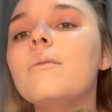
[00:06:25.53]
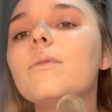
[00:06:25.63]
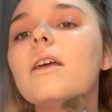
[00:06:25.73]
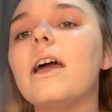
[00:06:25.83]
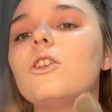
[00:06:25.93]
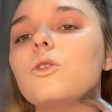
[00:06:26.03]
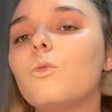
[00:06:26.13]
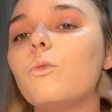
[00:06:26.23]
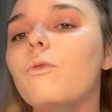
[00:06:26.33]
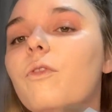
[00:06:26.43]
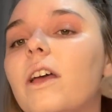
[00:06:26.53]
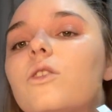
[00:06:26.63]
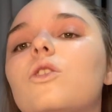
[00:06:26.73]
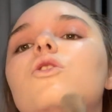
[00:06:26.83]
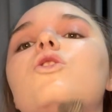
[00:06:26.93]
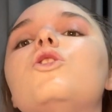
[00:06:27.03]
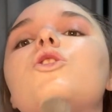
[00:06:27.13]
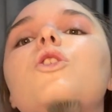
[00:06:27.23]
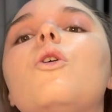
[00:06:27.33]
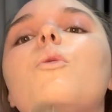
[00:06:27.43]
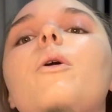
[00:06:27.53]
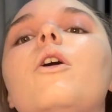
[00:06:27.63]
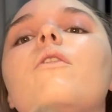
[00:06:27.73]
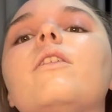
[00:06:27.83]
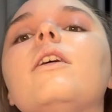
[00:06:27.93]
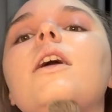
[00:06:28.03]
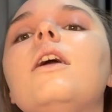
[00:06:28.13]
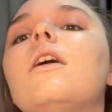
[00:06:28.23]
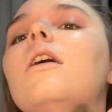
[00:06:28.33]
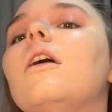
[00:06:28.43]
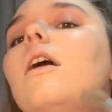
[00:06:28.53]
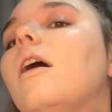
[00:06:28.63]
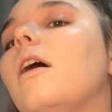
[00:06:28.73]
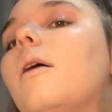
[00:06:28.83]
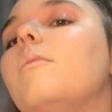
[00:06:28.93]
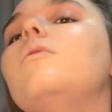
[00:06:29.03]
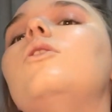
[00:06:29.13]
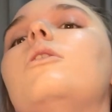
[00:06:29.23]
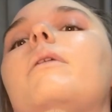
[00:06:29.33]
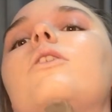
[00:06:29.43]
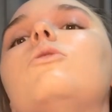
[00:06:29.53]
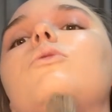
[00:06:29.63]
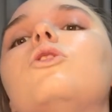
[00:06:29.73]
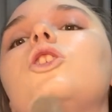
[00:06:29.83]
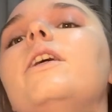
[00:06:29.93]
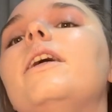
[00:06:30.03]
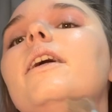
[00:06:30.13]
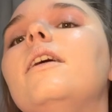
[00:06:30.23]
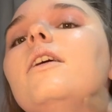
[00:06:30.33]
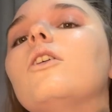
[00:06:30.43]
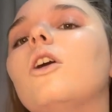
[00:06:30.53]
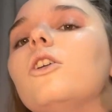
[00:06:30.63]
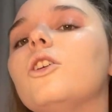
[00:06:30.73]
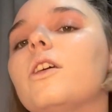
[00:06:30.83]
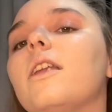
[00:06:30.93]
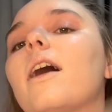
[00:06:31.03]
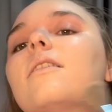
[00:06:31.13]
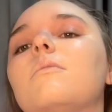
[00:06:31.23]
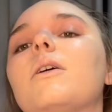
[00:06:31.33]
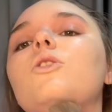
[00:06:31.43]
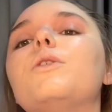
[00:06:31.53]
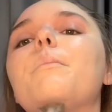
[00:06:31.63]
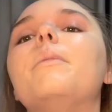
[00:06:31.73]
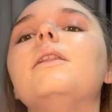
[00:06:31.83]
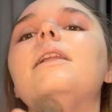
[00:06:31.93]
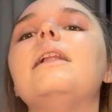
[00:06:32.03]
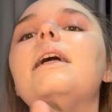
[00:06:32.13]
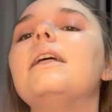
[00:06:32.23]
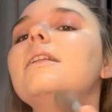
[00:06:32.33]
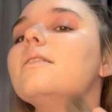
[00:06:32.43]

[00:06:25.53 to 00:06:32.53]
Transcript: it just fits so perfectly. Do my double chin, gotta do the neck to make sure it blends.